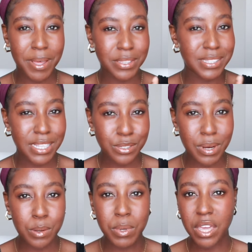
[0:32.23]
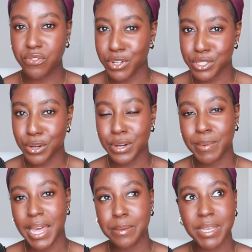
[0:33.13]
about the sunscreen when I first
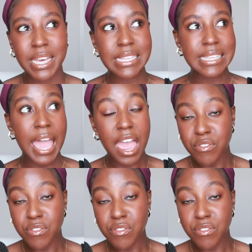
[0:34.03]
heard about it because